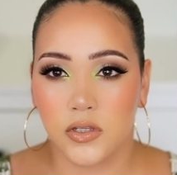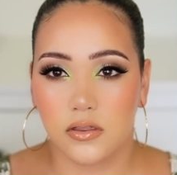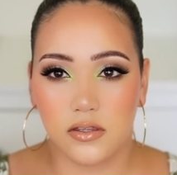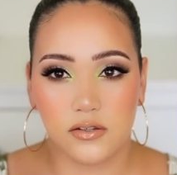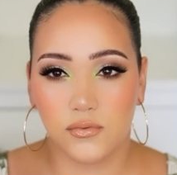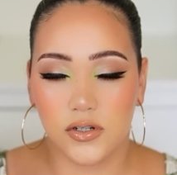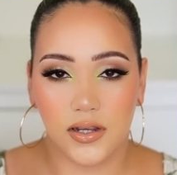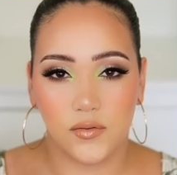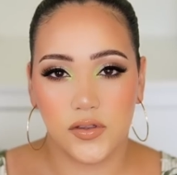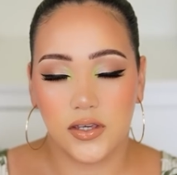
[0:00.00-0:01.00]
this one
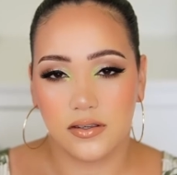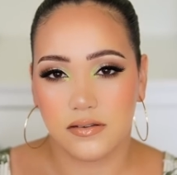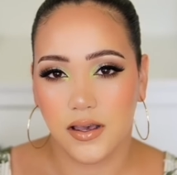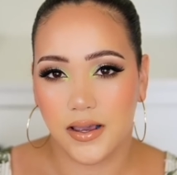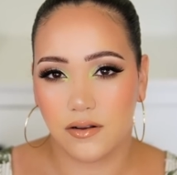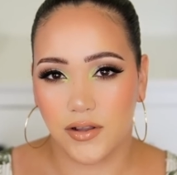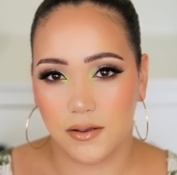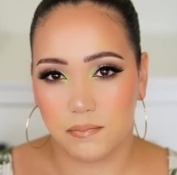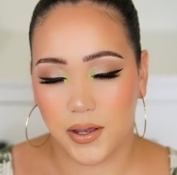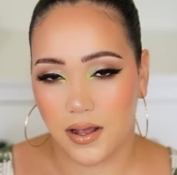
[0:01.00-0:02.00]
everything is kind of
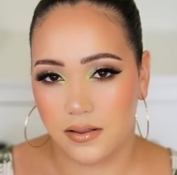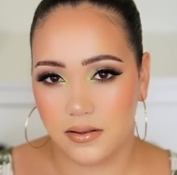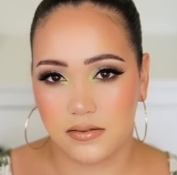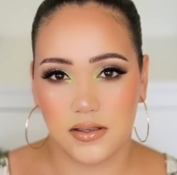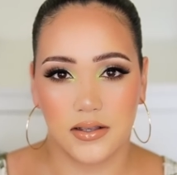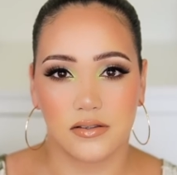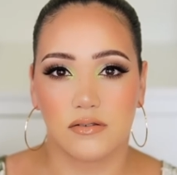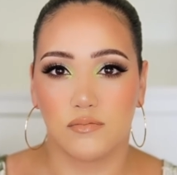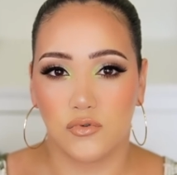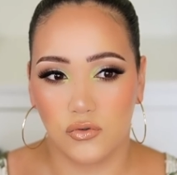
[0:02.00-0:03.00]
like balanced and
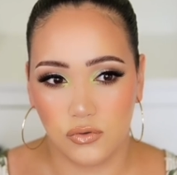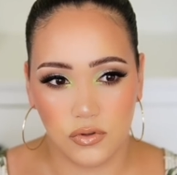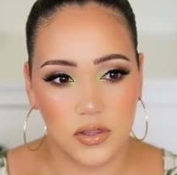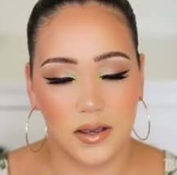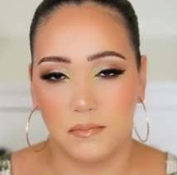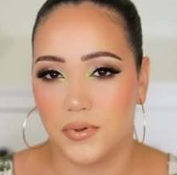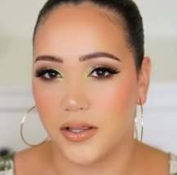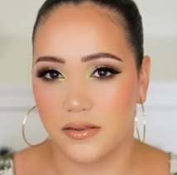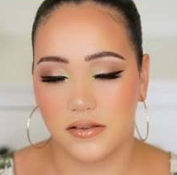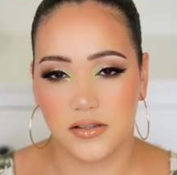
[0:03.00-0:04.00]
smooth and
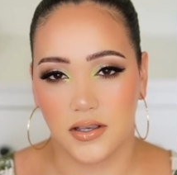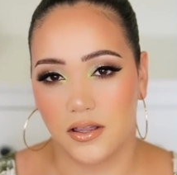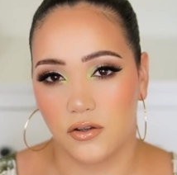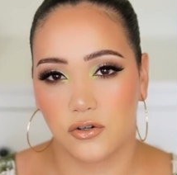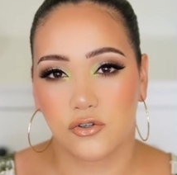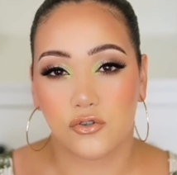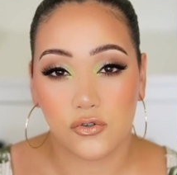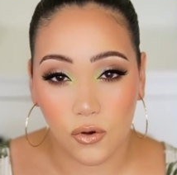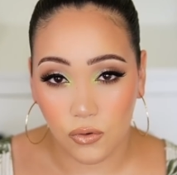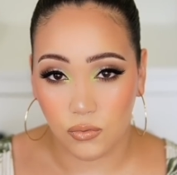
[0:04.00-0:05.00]
blended together
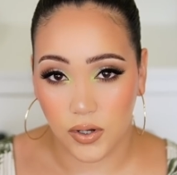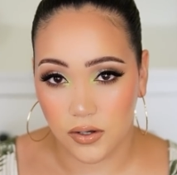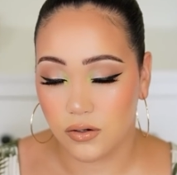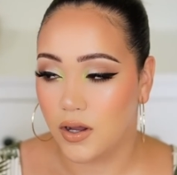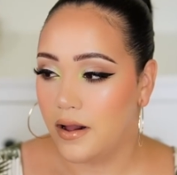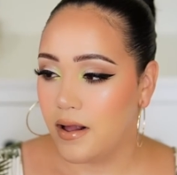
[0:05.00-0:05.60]
so well